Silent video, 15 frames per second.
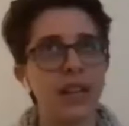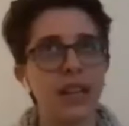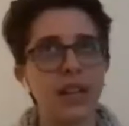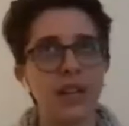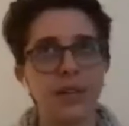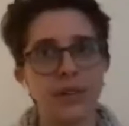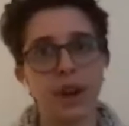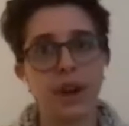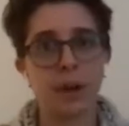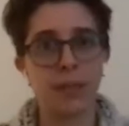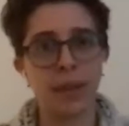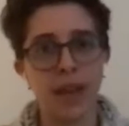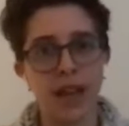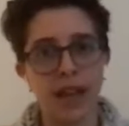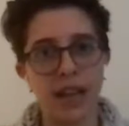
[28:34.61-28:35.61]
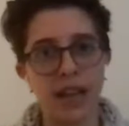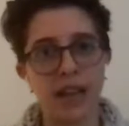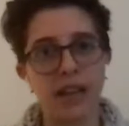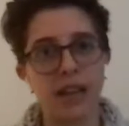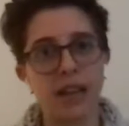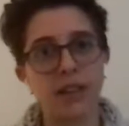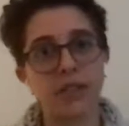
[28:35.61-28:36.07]
you'll start
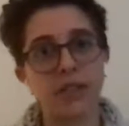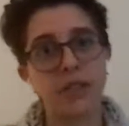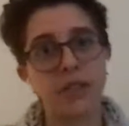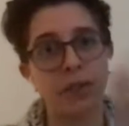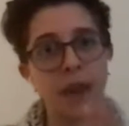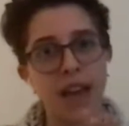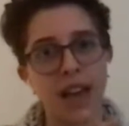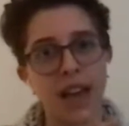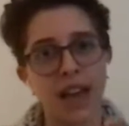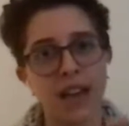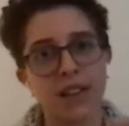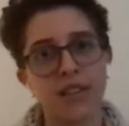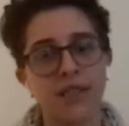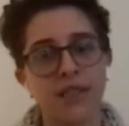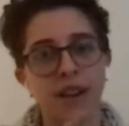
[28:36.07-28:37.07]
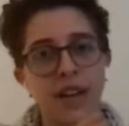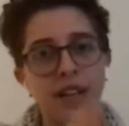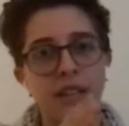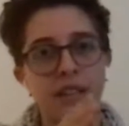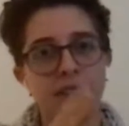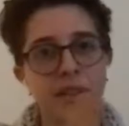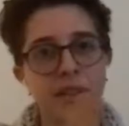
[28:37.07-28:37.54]
applying into A to
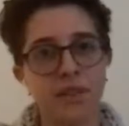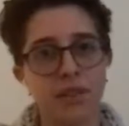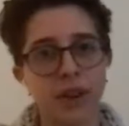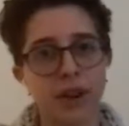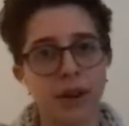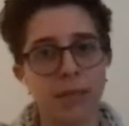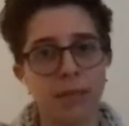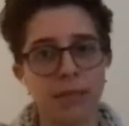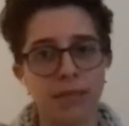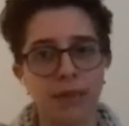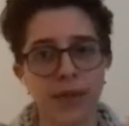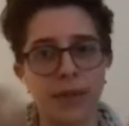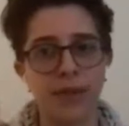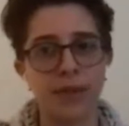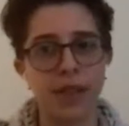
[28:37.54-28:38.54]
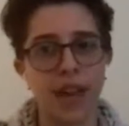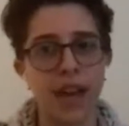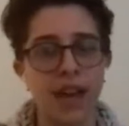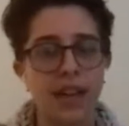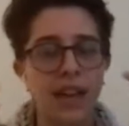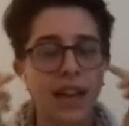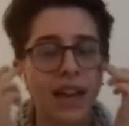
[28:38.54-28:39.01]
find the job for
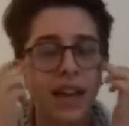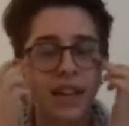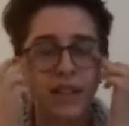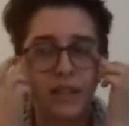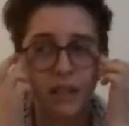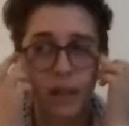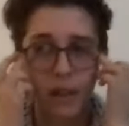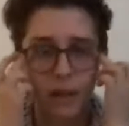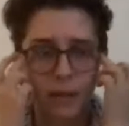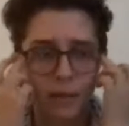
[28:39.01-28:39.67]
that. And